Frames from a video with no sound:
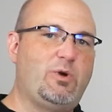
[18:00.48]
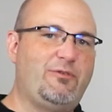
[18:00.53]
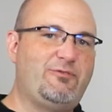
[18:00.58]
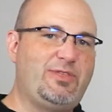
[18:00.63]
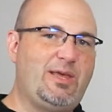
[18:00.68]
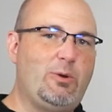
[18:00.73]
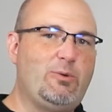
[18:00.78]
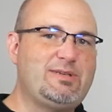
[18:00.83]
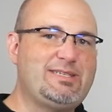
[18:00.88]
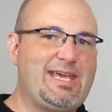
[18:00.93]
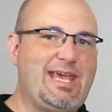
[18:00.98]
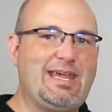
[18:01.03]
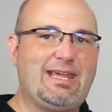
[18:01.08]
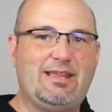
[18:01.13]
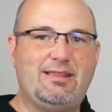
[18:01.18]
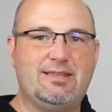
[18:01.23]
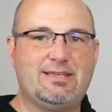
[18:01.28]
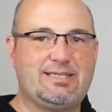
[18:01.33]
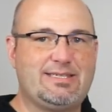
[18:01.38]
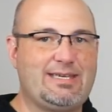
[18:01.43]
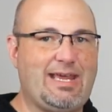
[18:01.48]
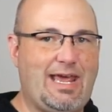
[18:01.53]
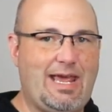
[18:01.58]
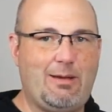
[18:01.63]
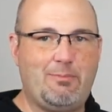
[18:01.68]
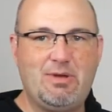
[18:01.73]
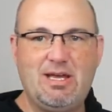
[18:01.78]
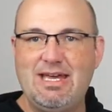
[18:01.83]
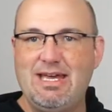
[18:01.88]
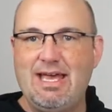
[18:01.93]
where if they were taking the
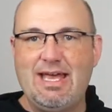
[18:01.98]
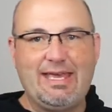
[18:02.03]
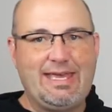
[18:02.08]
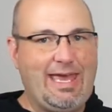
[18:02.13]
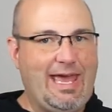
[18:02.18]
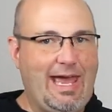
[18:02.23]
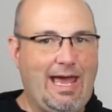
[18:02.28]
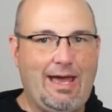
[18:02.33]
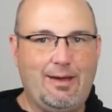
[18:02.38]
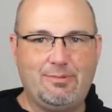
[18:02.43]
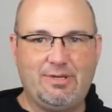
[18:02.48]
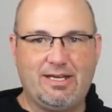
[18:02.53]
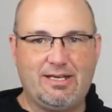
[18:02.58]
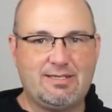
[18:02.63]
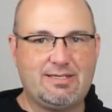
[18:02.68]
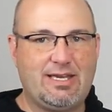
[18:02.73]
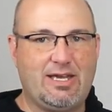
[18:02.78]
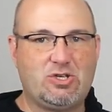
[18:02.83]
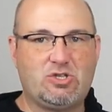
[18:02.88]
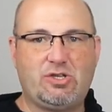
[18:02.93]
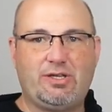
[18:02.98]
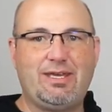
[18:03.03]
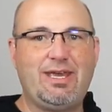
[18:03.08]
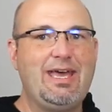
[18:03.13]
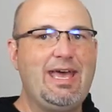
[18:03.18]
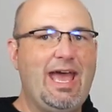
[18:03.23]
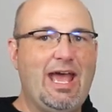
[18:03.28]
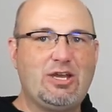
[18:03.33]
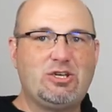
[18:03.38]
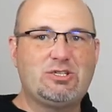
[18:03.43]
same cabinet essentially
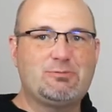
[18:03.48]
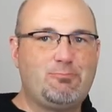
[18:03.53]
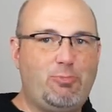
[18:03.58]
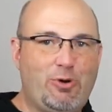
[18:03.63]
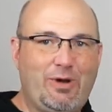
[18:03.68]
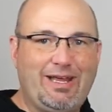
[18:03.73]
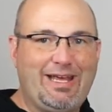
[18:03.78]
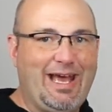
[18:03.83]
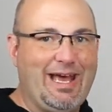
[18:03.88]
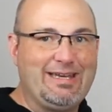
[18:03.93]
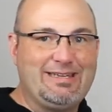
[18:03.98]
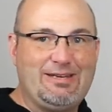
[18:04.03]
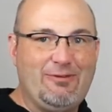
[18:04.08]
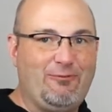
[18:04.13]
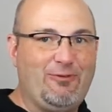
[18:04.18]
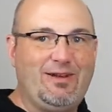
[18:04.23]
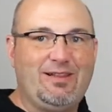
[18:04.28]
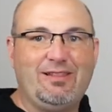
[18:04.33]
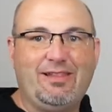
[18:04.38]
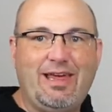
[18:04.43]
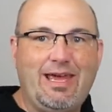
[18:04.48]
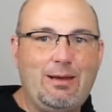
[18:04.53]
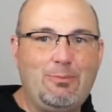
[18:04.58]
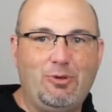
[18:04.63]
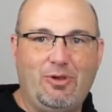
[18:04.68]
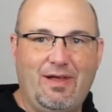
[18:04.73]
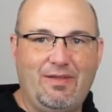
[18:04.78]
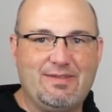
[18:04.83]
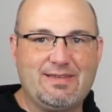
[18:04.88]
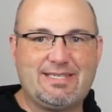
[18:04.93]
and just putting a different
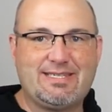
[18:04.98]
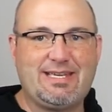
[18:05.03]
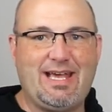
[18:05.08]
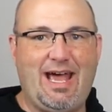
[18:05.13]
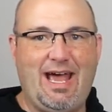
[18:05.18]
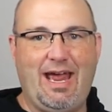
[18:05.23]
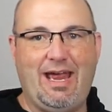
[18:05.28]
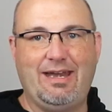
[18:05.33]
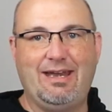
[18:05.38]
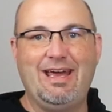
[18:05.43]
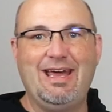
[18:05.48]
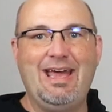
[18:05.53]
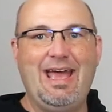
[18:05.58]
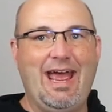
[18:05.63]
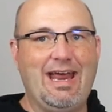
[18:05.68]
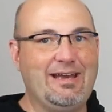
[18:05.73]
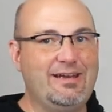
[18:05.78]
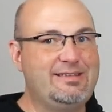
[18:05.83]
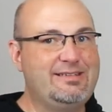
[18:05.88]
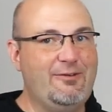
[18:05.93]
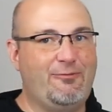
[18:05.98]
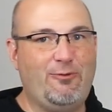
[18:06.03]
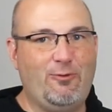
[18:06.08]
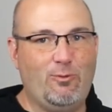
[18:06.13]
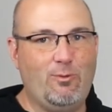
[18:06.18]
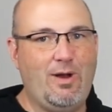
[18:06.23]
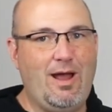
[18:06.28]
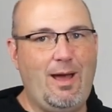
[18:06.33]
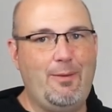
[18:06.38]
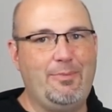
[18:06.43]
label on the side and a
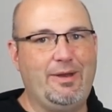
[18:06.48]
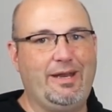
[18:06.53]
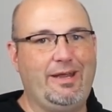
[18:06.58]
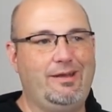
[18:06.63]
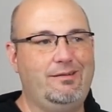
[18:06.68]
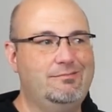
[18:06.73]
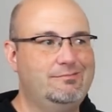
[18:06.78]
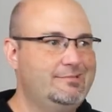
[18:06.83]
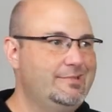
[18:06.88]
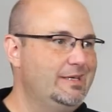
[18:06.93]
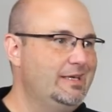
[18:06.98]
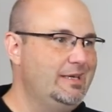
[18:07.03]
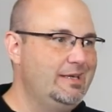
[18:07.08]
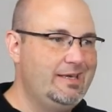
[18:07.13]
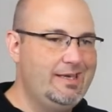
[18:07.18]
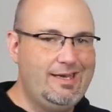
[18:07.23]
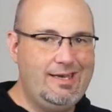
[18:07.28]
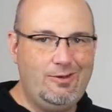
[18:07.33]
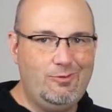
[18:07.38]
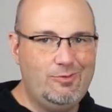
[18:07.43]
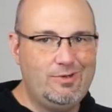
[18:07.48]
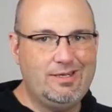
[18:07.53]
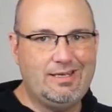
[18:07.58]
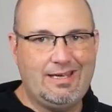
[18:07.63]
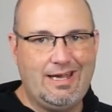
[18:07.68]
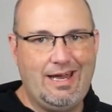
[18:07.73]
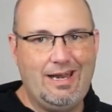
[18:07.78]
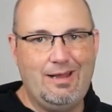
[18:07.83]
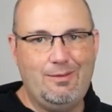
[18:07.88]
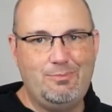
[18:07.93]
different ROM in it, it would
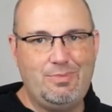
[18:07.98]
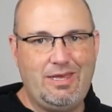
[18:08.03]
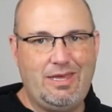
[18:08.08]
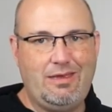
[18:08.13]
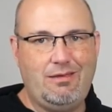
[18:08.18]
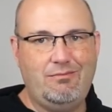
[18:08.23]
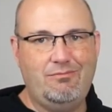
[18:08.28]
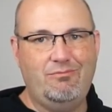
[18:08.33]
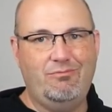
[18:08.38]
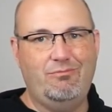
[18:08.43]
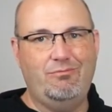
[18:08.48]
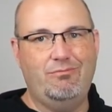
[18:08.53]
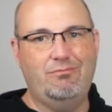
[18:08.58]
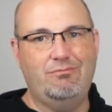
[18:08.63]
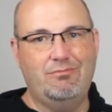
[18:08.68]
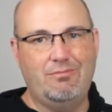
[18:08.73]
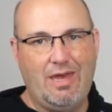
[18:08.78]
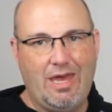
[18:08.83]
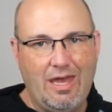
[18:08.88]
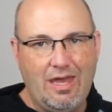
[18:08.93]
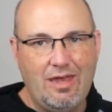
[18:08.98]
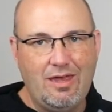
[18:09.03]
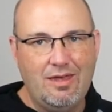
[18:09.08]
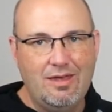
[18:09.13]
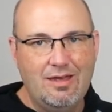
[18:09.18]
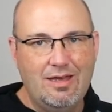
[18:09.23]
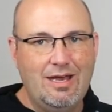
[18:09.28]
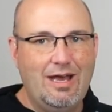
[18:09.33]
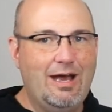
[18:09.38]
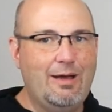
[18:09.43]
kind of be meh.
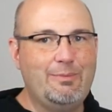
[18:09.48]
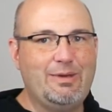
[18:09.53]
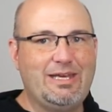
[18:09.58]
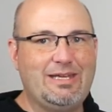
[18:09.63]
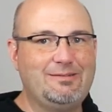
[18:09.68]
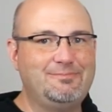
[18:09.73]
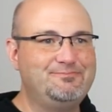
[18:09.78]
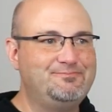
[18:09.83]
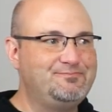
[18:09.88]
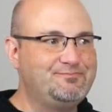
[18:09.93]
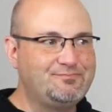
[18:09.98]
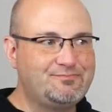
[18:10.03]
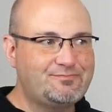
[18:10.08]
I mean,